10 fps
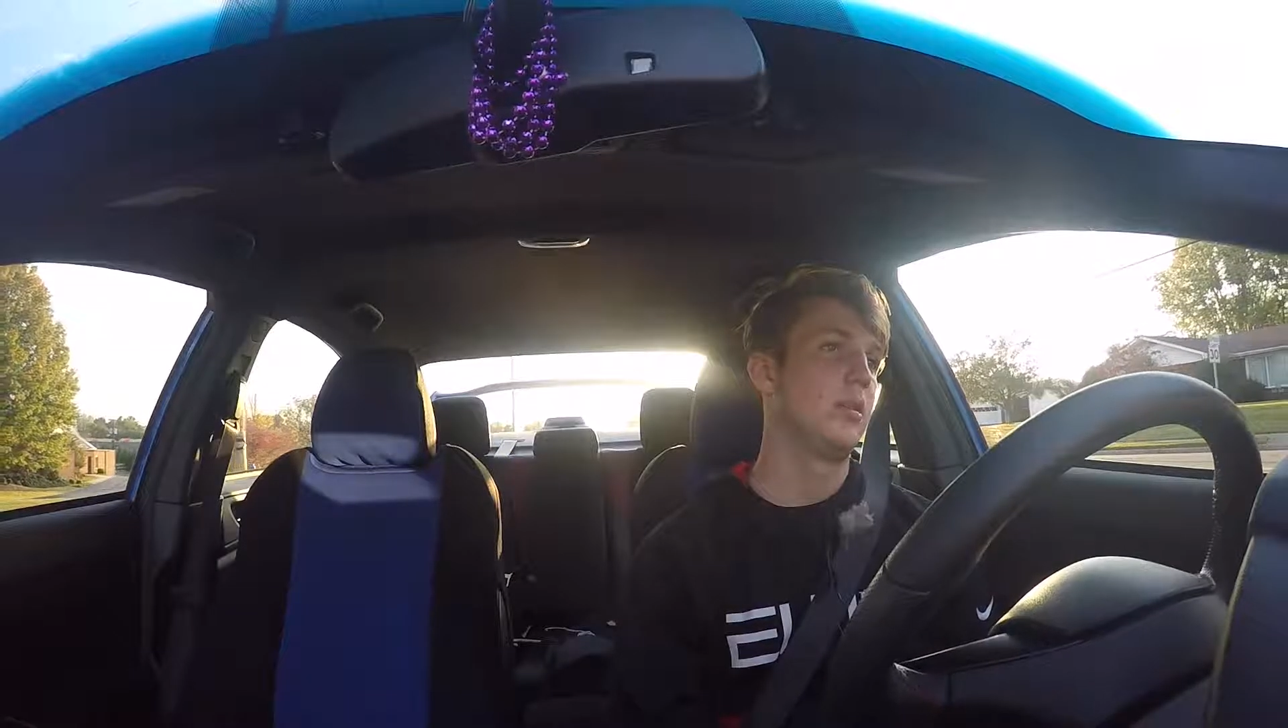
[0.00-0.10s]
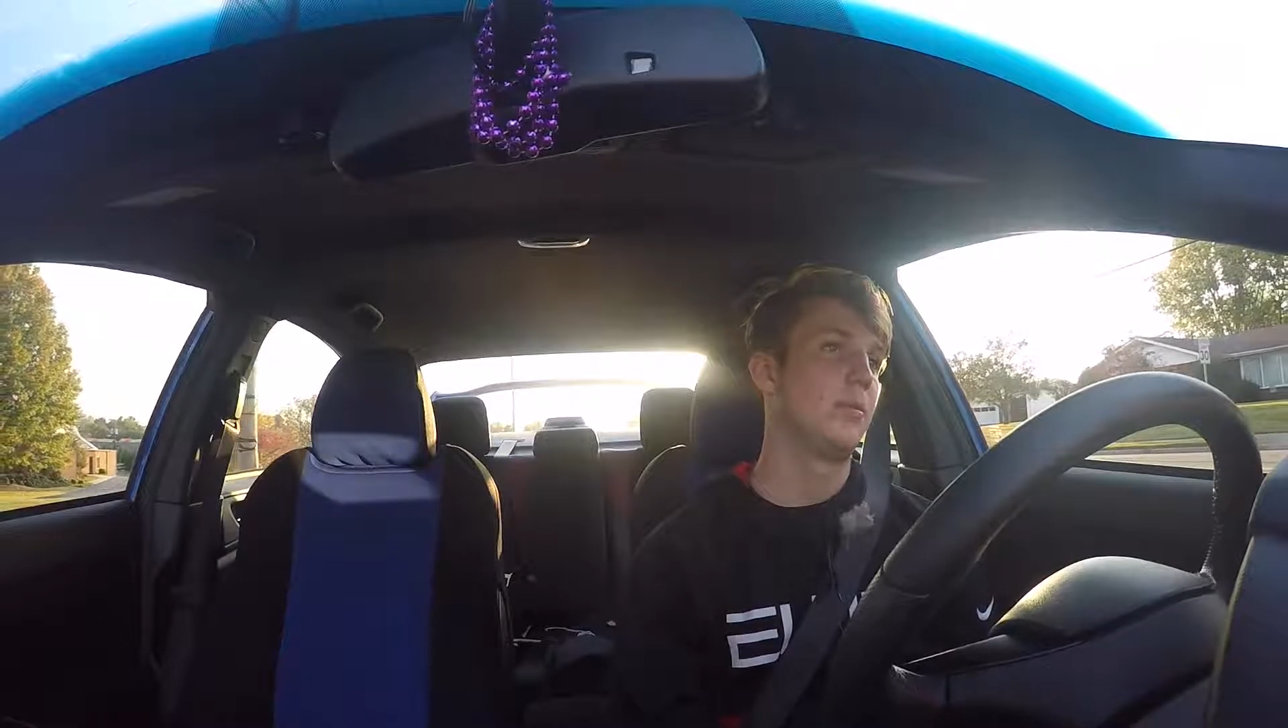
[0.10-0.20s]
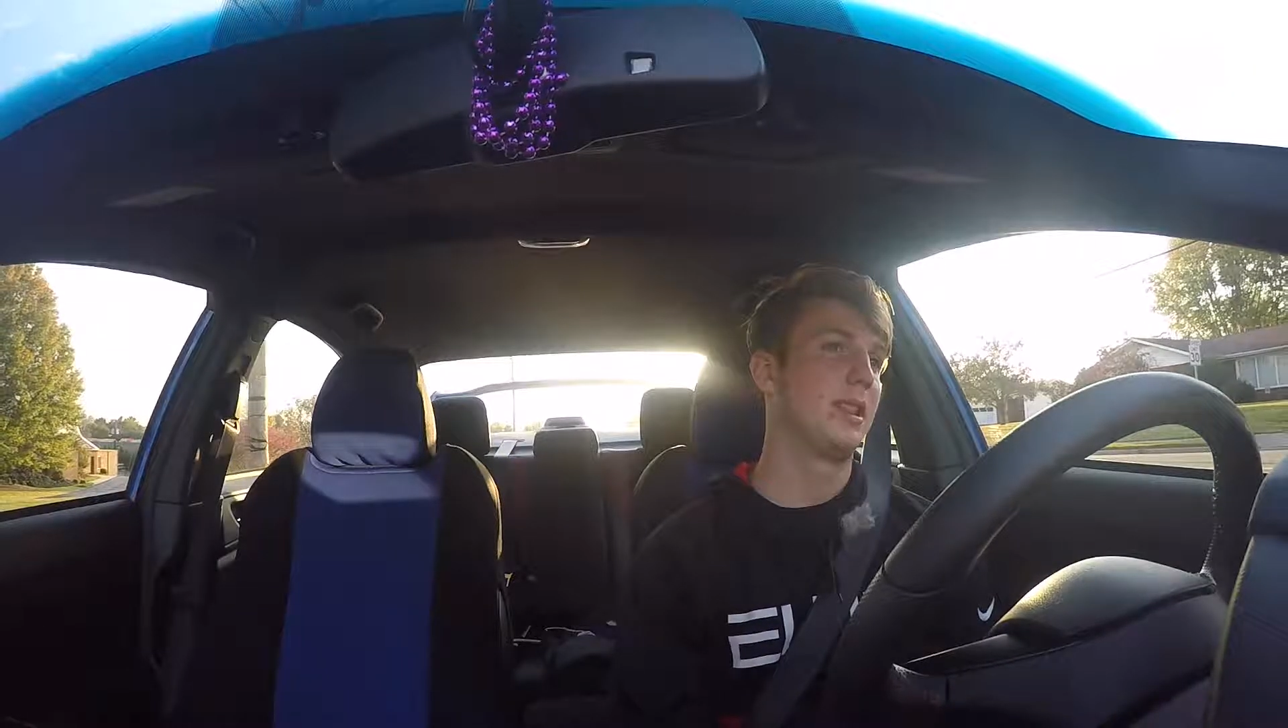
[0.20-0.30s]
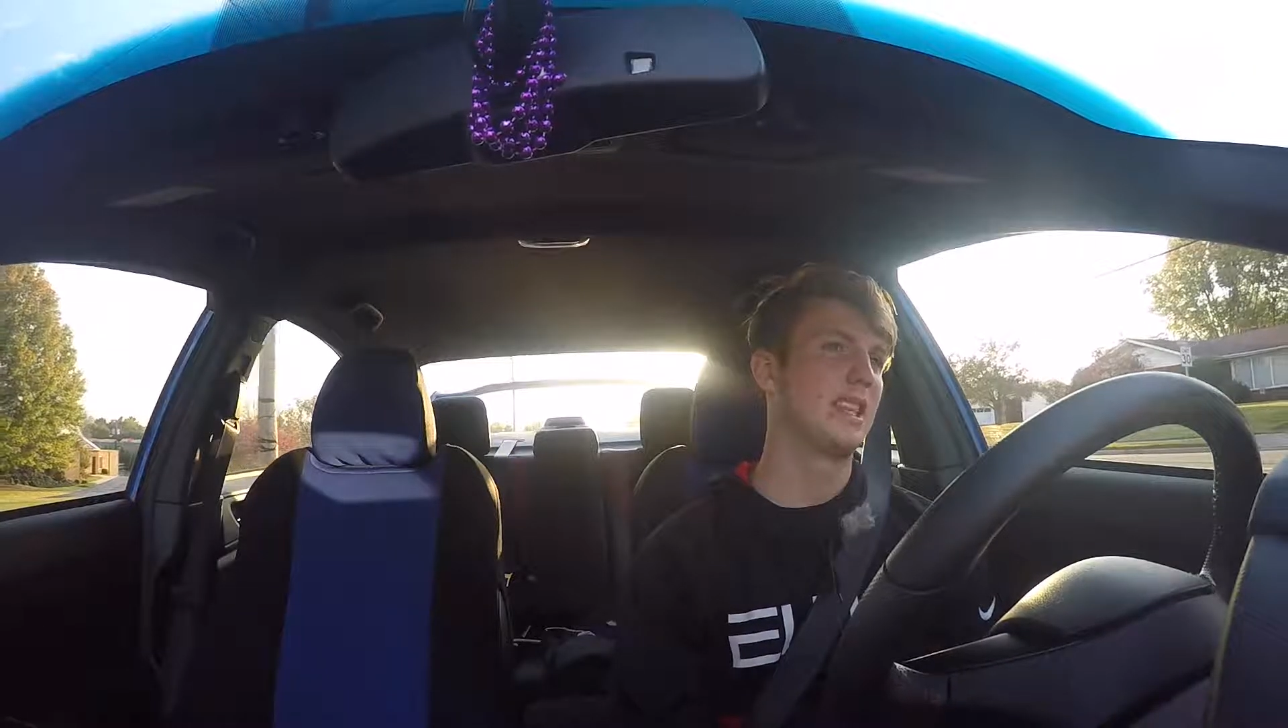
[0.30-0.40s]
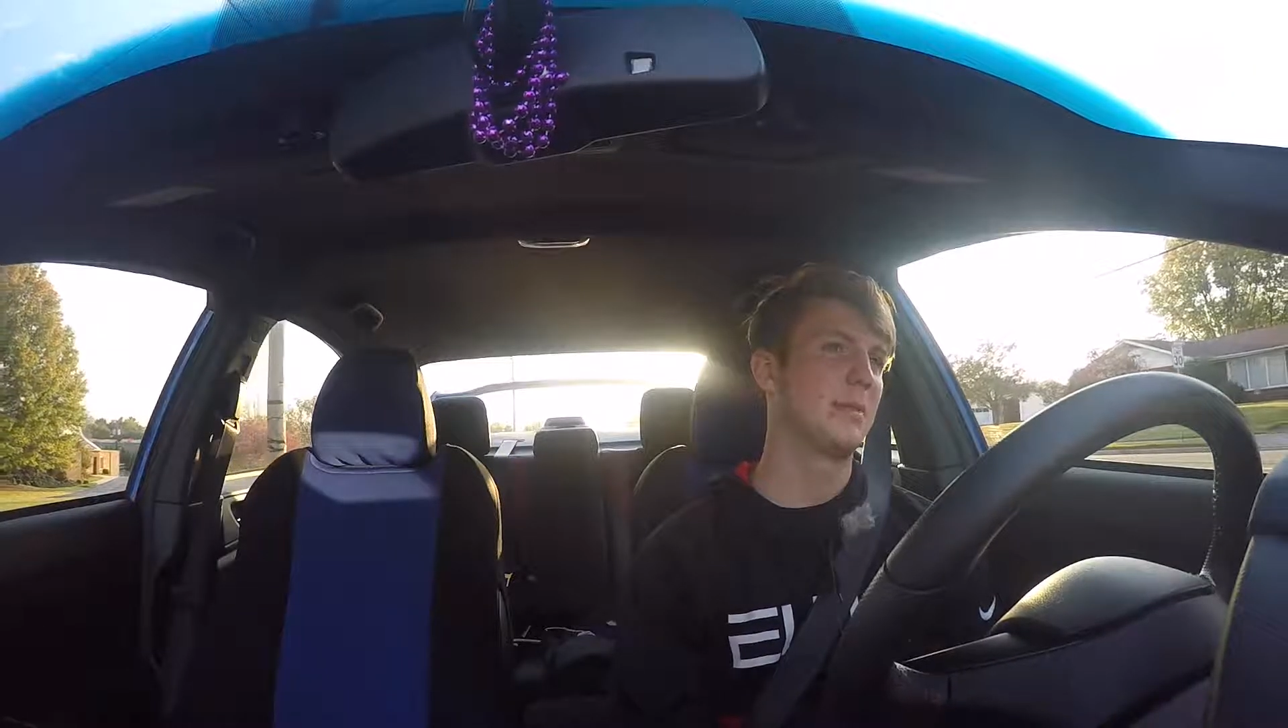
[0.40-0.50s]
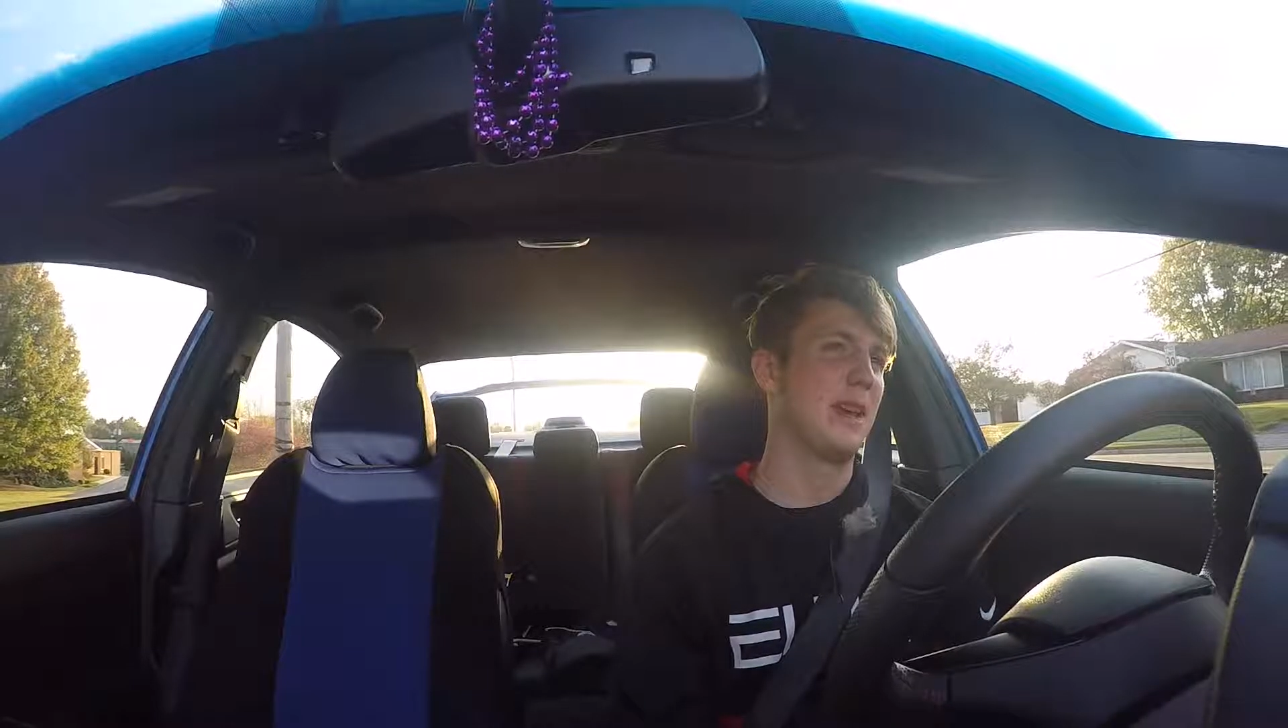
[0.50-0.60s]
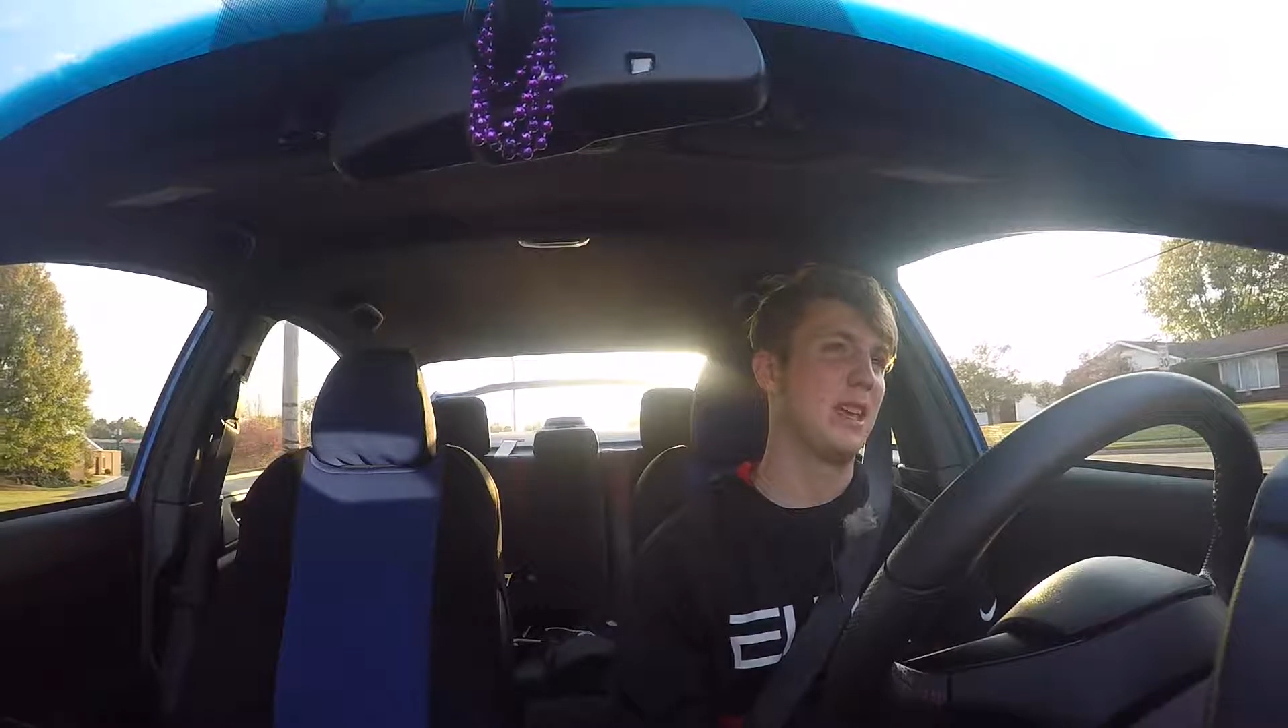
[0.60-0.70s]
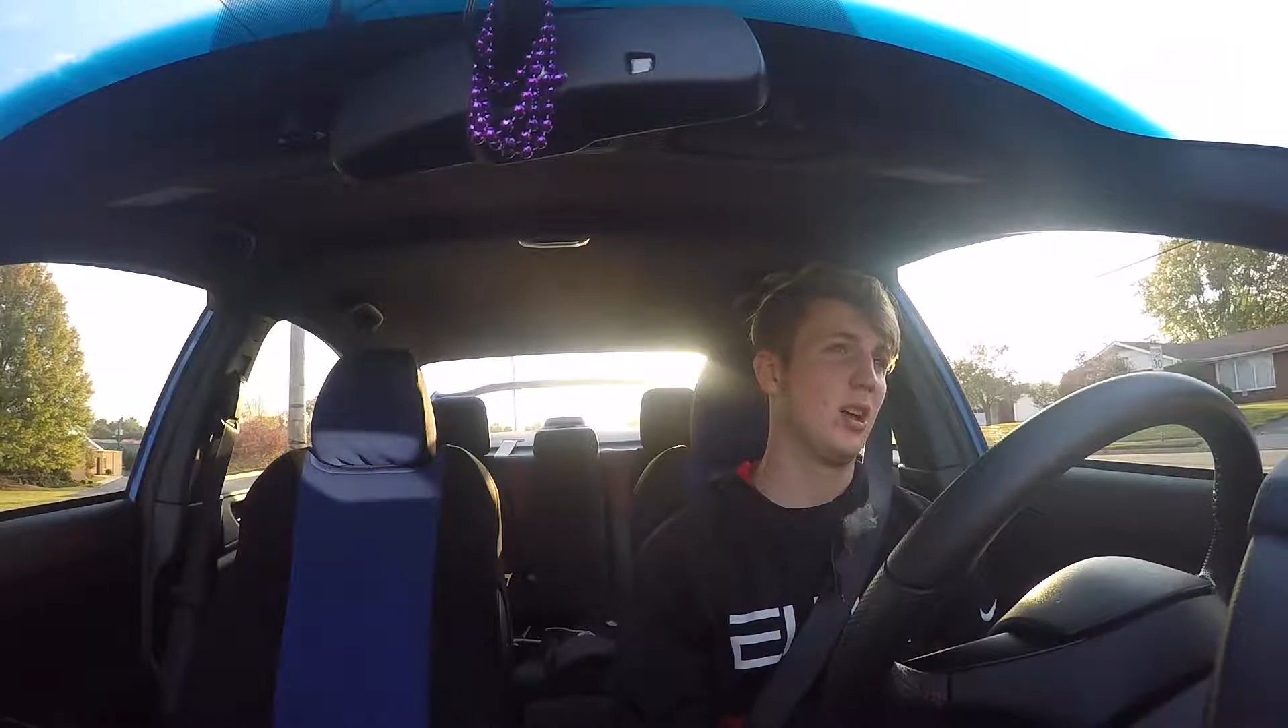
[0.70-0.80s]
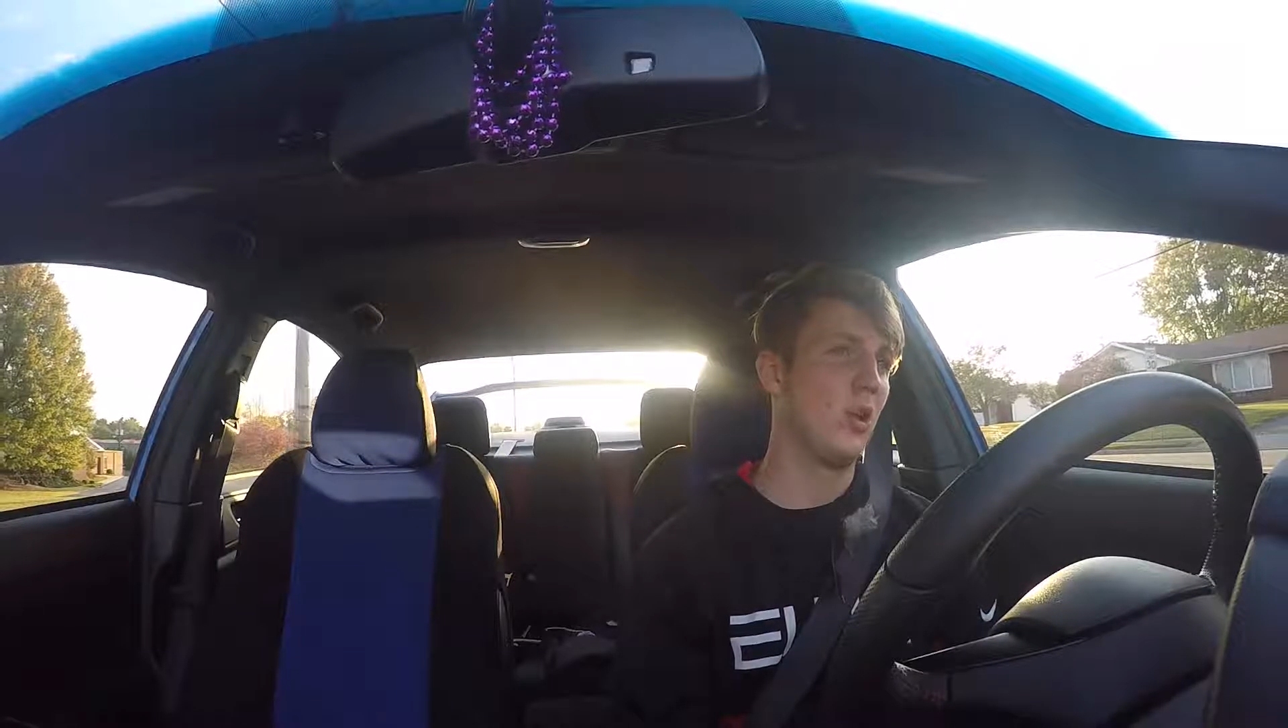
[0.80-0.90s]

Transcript: but that's my